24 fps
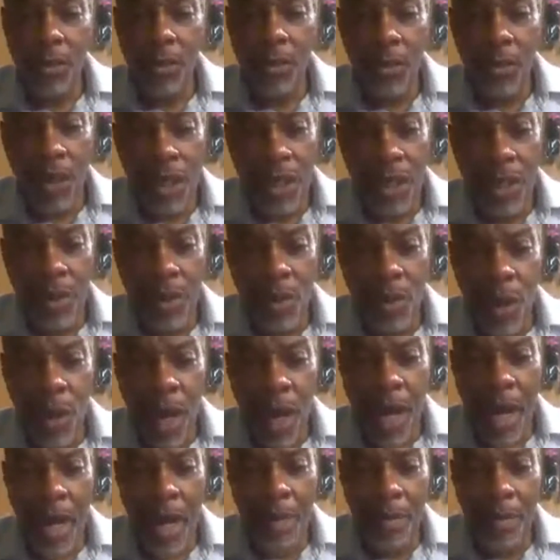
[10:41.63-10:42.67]
The reason
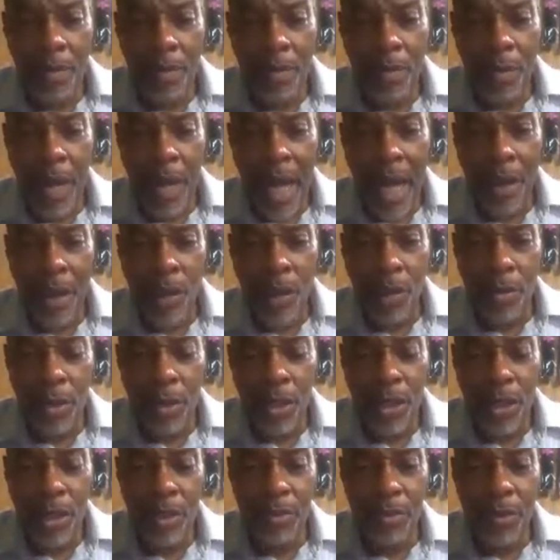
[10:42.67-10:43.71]
why black home
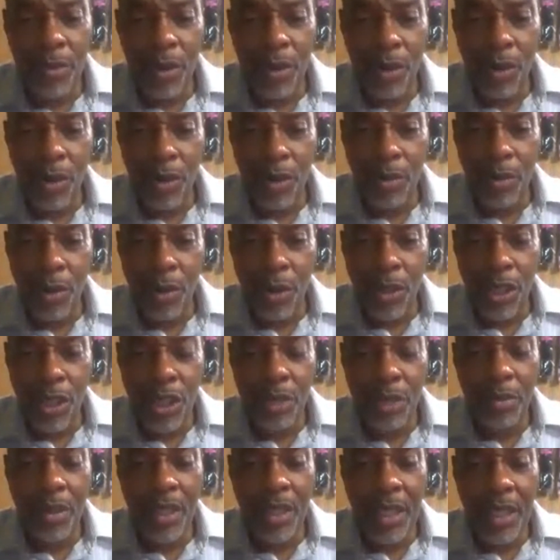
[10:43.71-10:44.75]
ownership
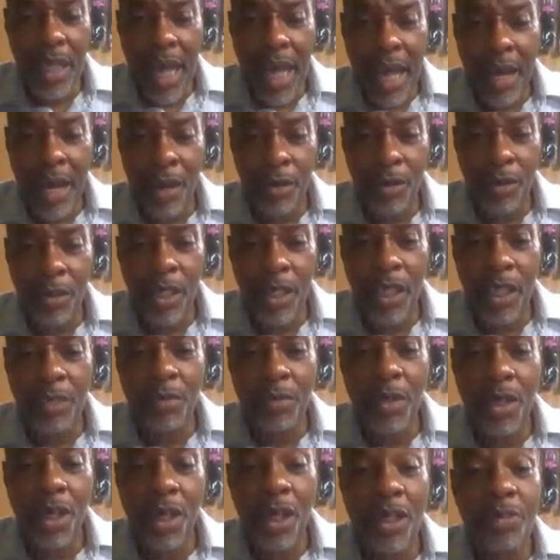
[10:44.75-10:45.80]
is down is
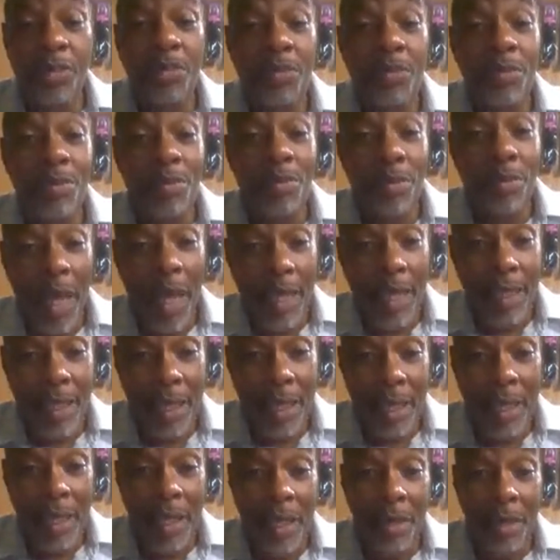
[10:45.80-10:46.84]
because blacks are
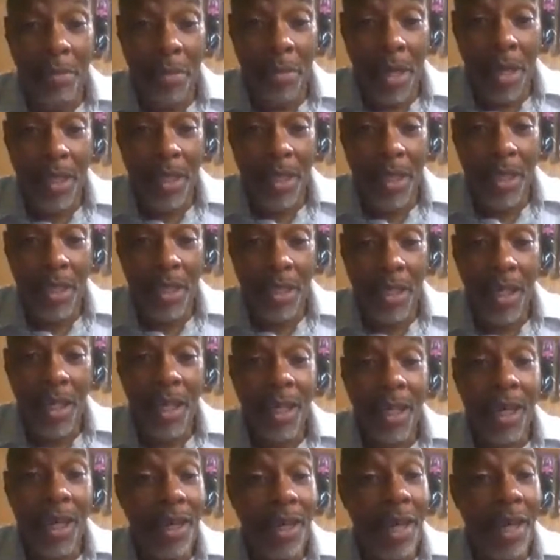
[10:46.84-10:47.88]
getting the message, and they
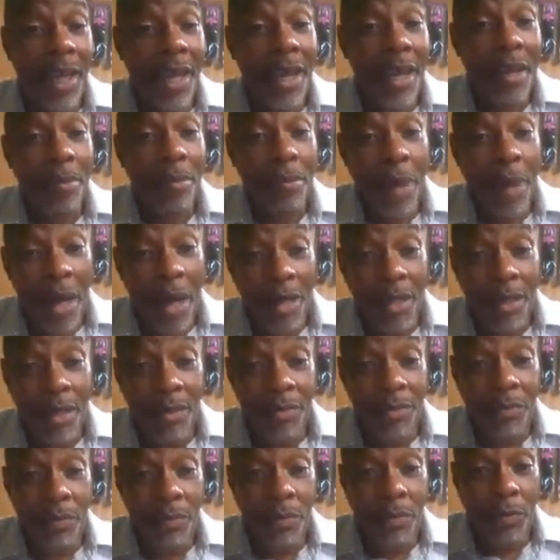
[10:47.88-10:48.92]
ain't about to
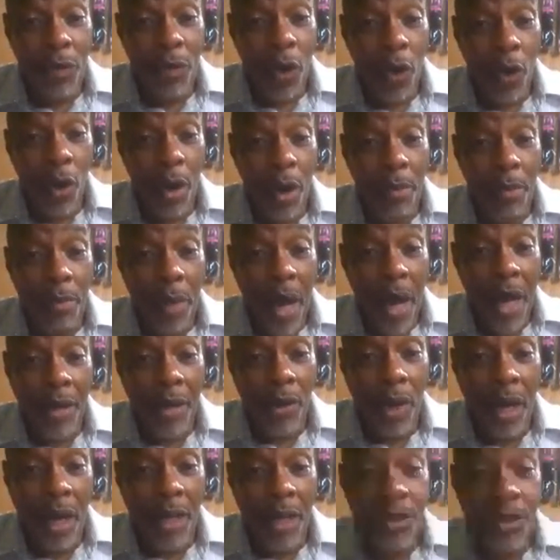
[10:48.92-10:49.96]
go and buy
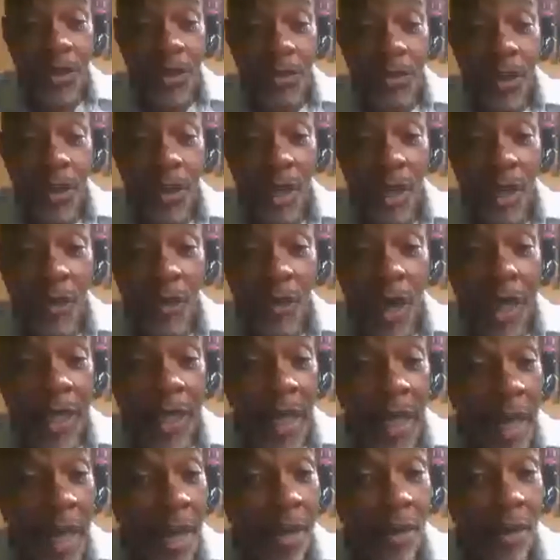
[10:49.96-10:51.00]
no house in America right
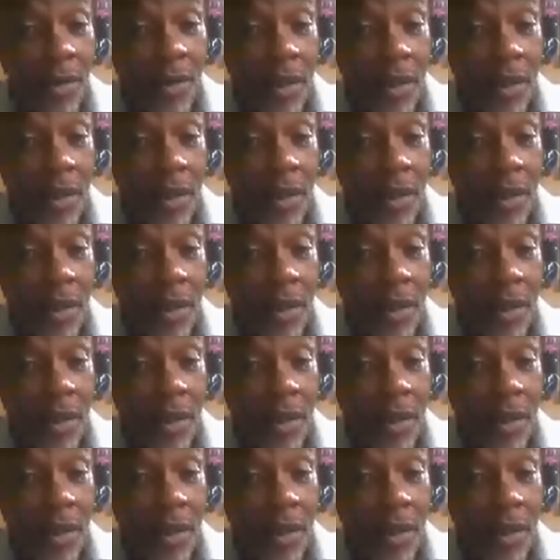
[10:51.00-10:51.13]
now.